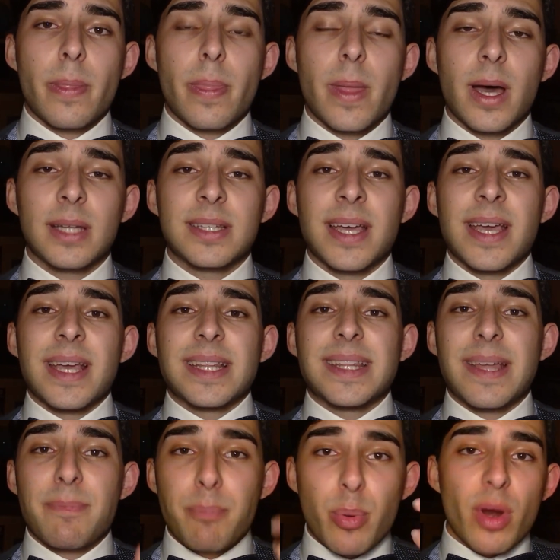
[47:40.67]
that
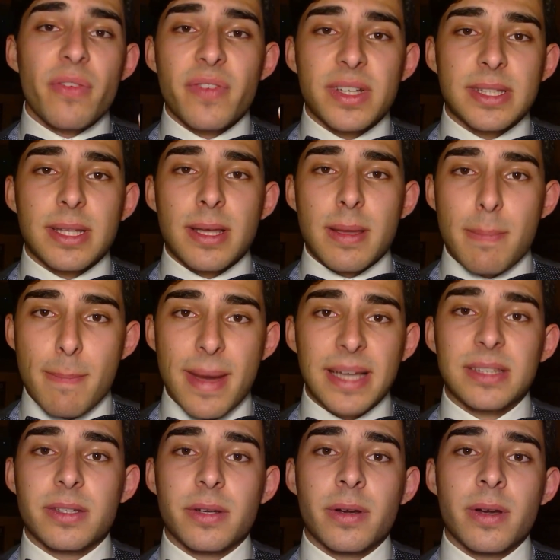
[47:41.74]
the profit
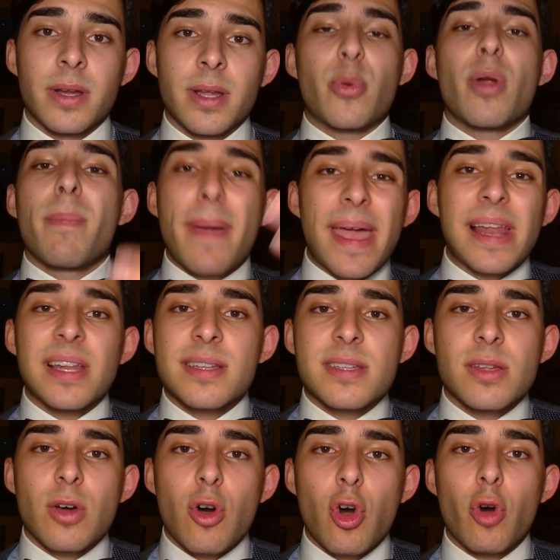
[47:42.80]
matter
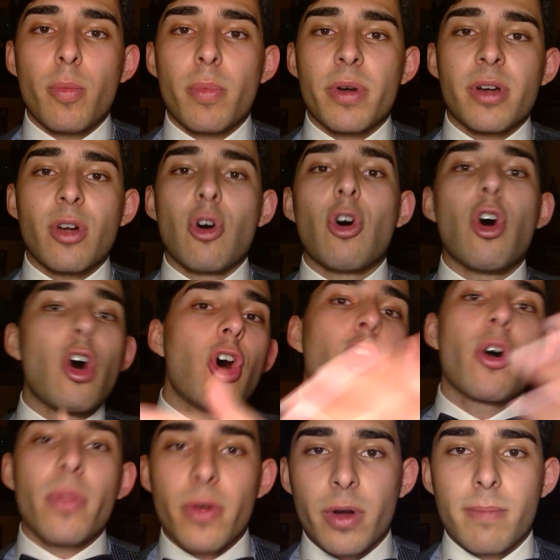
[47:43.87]
prevails over
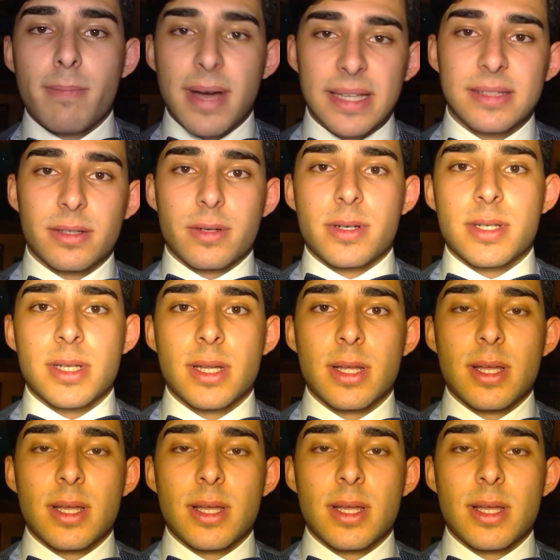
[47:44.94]
other matters.